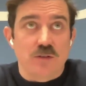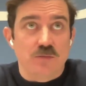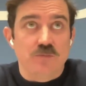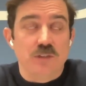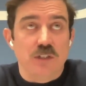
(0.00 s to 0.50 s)

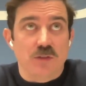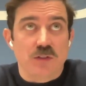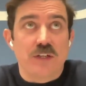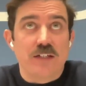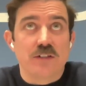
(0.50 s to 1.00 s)
So,
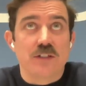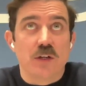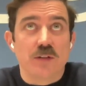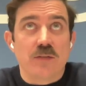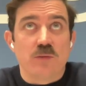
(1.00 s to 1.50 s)
those vendors
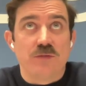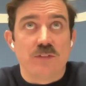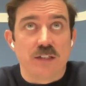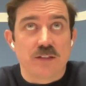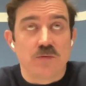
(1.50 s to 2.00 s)
know that
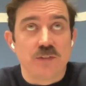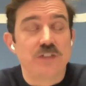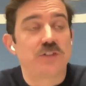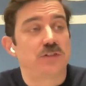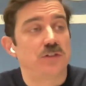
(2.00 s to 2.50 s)
we've got the
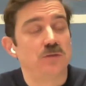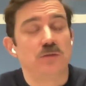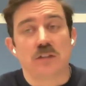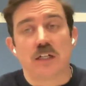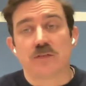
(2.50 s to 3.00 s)
reach
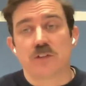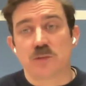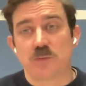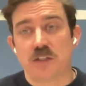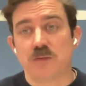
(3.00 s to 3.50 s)
to a lot of
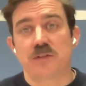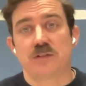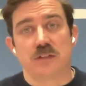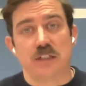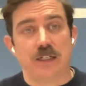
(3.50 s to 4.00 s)
those
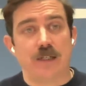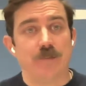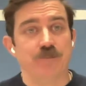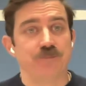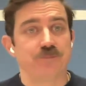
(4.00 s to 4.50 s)
pubs.
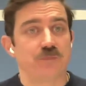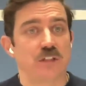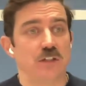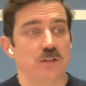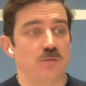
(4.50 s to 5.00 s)

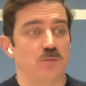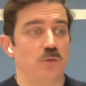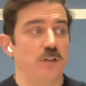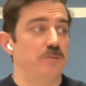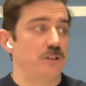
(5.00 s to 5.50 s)

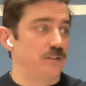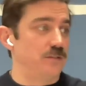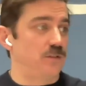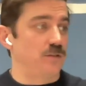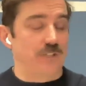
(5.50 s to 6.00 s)
We put
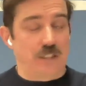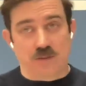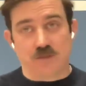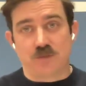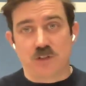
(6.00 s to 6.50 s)
sort of
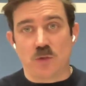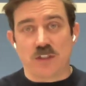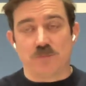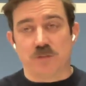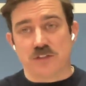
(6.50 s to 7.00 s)
our
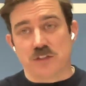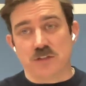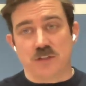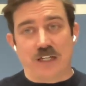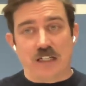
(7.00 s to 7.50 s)
20+
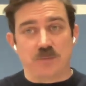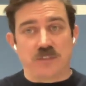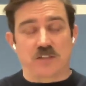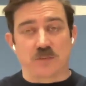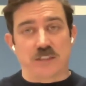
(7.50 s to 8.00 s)
years of
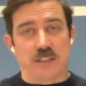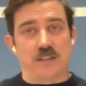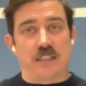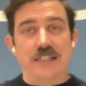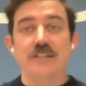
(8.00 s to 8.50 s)
AdOps
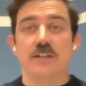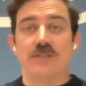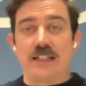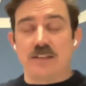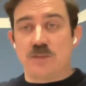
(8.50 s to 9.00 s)
expertise into
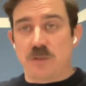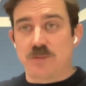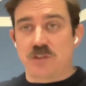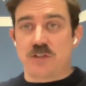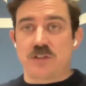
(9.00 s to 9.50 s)
vetting these
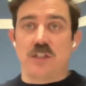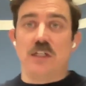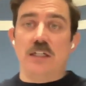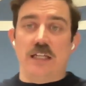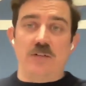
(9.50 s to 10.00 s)
publishers
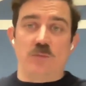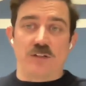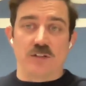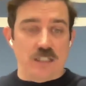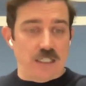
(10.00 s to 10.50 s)
and
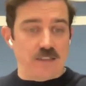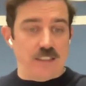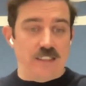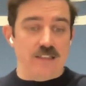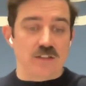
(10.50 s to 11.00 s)
whether or not
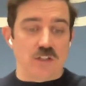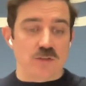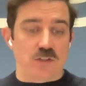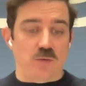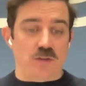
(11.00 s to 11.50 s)
it is
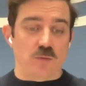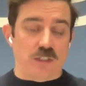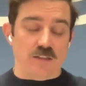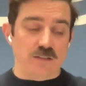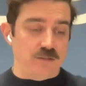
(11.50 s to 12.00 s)
going to work
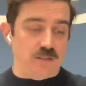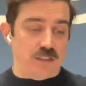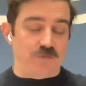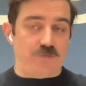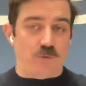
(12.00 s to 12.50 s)
well
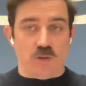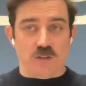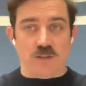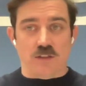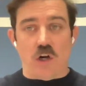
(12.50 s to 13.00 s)

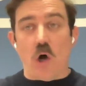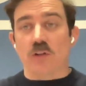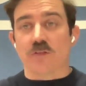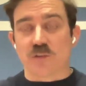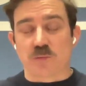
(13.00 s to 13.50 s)
for
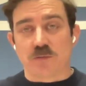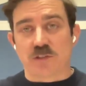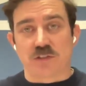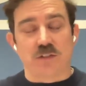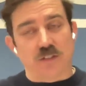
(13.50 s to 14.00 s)
all of those
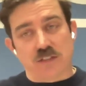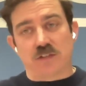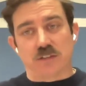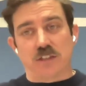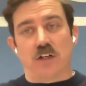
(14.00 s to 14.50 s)
publishers. They
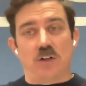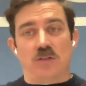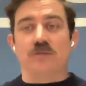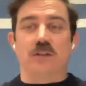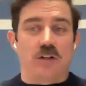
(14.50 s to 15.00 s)
certainly
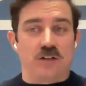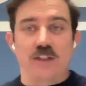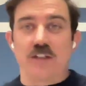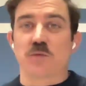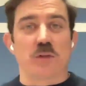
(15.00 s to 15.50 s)
all the
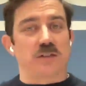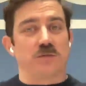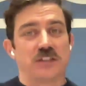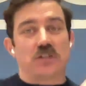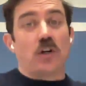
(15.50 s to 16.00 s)
vendors want
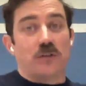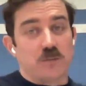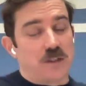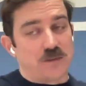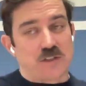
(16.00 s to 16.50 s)
to reach all of
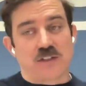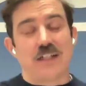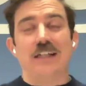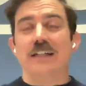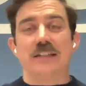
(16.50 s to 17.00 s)
the
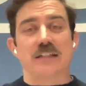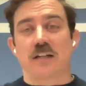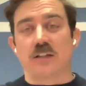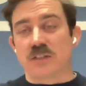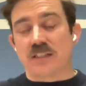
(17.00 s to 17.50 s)
publishers.
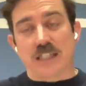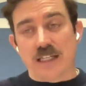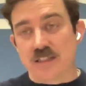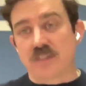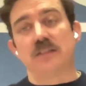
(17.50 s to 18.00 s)
That's not always the
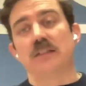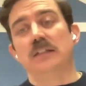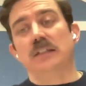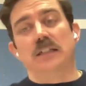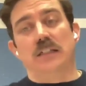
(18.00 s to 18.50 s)
case.
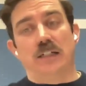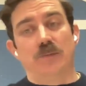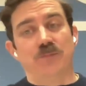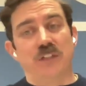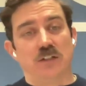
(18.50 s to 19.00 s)

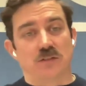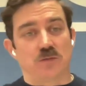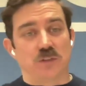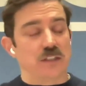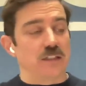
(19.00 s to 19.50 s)

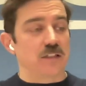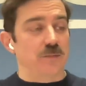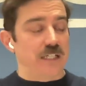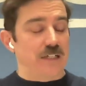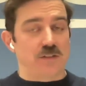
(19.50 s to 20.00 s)
It's really going to
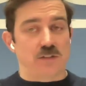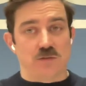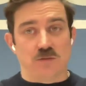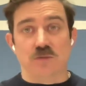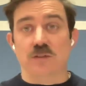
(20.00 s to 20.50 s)
come down
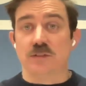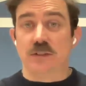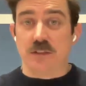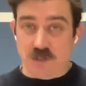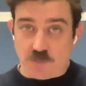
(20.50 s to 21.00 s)
to
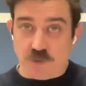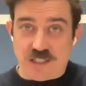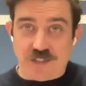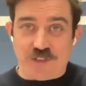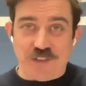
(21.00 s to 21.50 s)

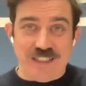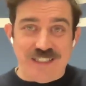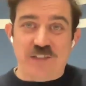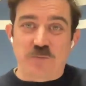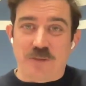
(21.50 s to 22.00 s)
specifically
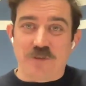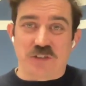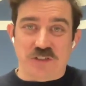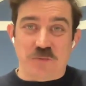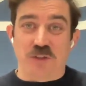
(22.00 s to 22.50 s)
each
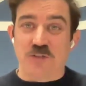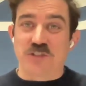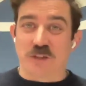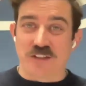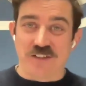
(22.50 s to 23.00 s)
publisher's
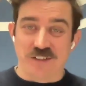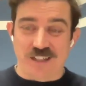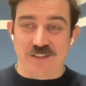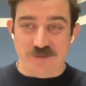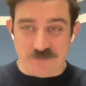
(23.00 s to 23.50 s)
approach, whether or
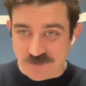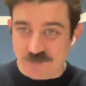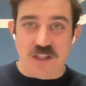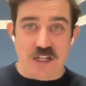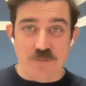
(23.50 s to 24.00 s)
not
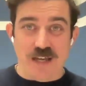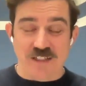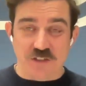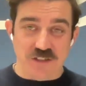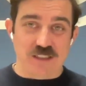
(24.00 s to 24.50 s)
they're
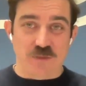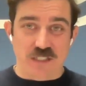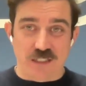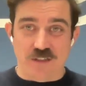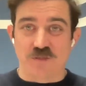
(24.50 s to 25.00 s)
managing it
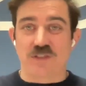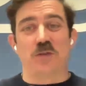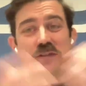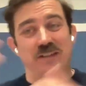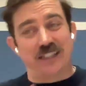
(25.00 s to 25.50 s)
themselves
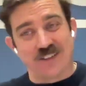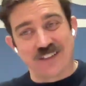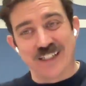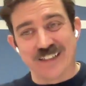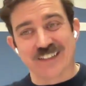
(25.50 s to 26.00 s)
or they're
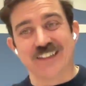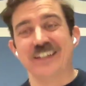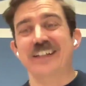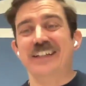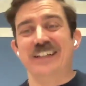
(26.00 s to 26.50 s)
delegating
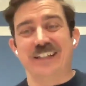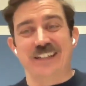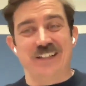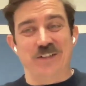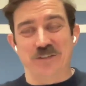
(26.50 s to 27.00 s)
it,
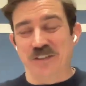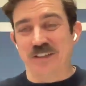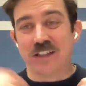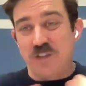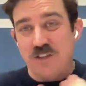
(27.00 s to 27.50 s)

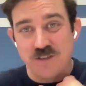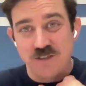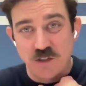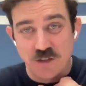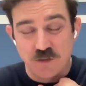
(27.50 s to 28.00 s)
or if
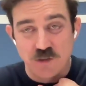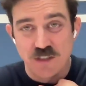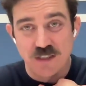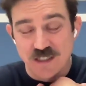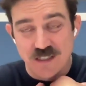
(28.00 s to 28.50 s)
they're
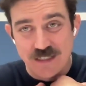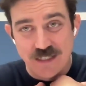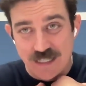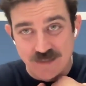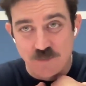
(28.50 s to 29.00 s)
using us
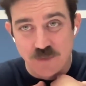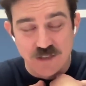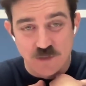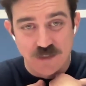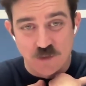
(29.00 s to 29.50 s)
in that
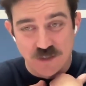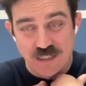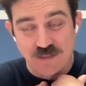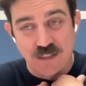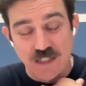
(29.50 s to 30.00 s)
management
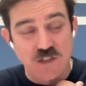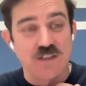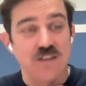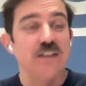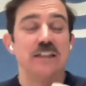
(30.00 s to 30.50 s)
or
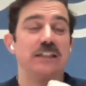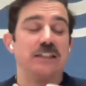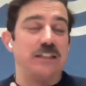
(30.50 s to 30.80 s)
delegation.